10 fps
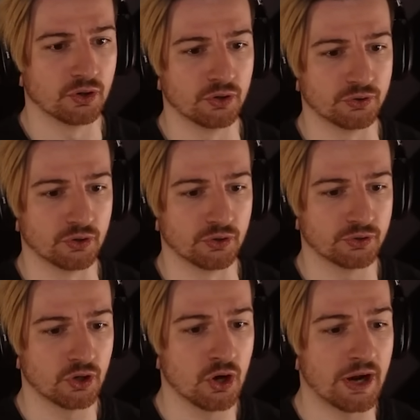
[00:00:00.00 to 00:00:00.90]
Good, good,
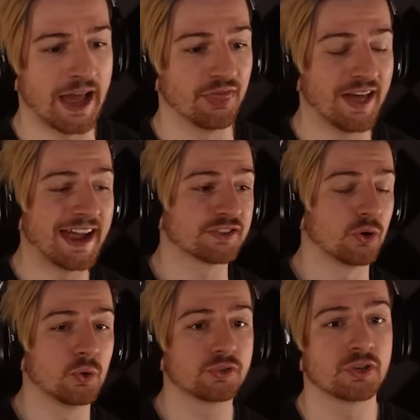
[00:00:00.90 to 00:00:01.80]
good. And that is
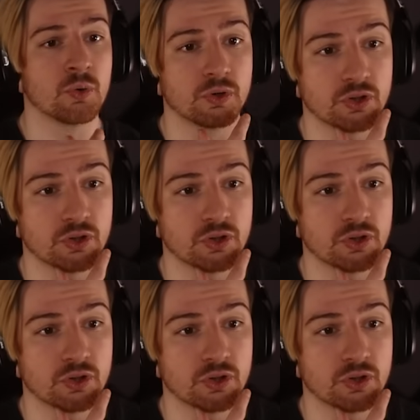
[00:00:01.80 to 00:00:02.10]
also